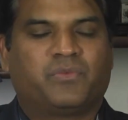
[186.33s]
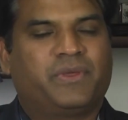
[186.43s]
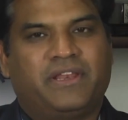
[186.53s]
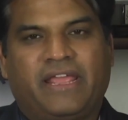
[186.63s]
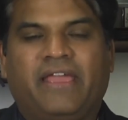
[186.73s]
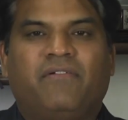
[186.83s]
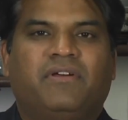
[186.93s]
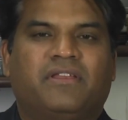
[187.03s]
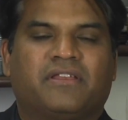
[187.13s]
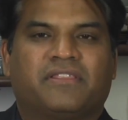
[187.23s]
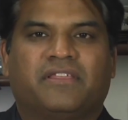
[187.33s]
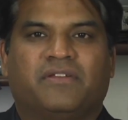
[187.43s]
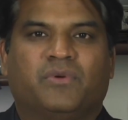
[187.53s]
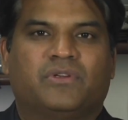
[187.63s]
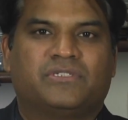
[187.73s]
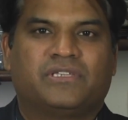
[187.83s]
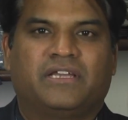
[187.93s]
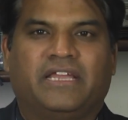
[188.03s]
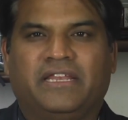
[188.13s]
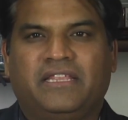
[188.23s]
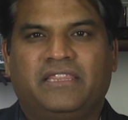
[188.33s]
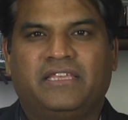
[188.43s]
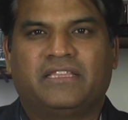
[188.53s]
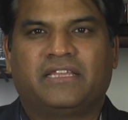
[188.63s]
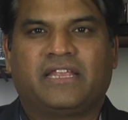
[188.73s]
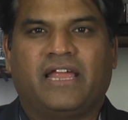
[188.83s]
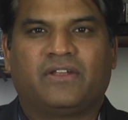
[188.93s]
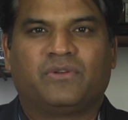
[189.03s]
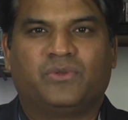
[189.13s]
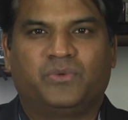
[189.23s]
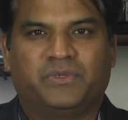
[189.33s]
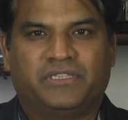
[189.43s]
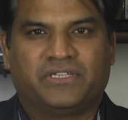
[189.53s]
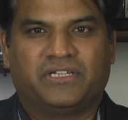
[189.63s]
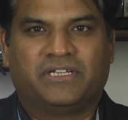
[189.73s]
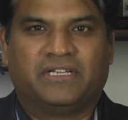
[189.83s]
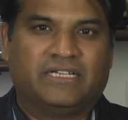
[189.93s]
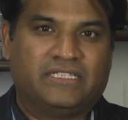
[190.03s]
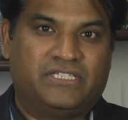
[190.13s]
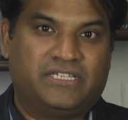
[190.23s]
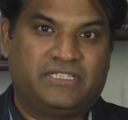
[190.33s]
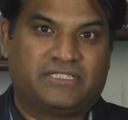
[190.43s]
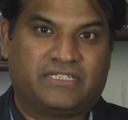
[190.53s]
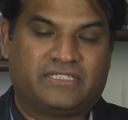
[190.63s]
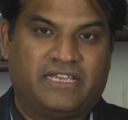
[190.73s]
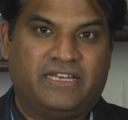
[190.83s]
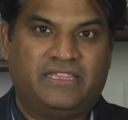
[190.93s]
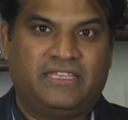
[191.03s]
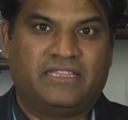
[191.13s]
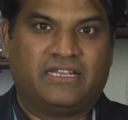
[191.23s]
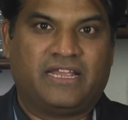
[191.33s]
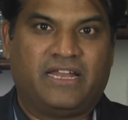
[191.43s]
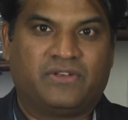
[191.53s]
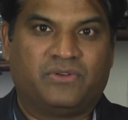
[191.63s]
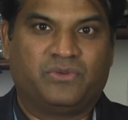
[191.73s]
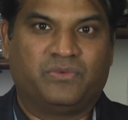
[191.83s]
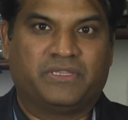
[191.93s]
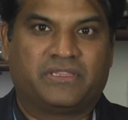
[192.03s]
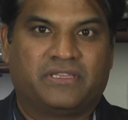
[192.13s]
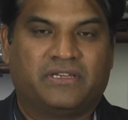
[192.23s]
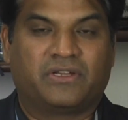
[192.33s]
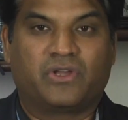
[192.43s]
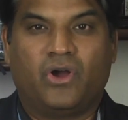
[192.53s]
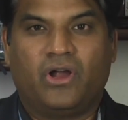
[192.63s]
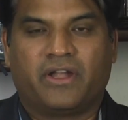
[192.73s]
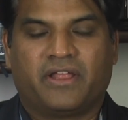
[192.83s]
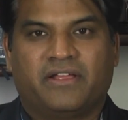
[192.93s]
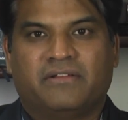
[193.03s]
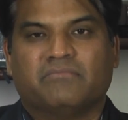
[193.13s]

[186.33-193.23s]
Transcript: Wherever there was anything that had to do with Jesus, anything that had to do with God,